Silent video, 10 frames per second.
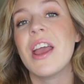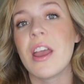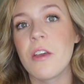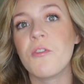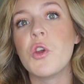
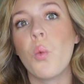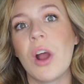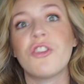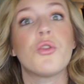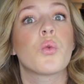if you
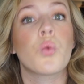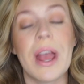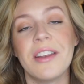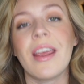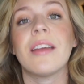want to
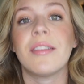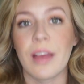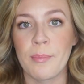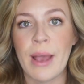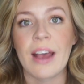rent a
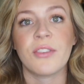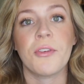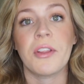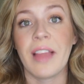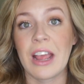SunPass for
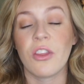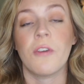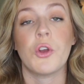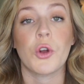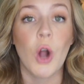the length
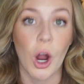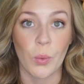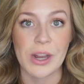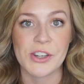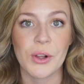of your car
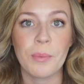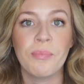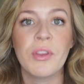rental,